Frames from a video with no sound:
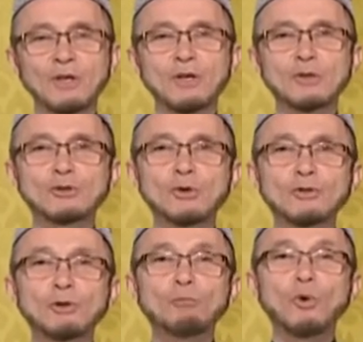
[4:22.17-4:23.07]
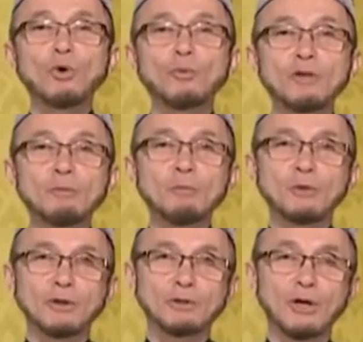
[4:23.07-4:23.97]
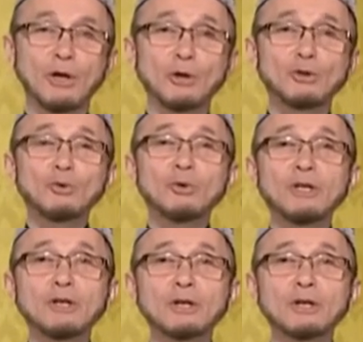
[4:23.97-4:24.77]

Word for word: so the more we remember allah during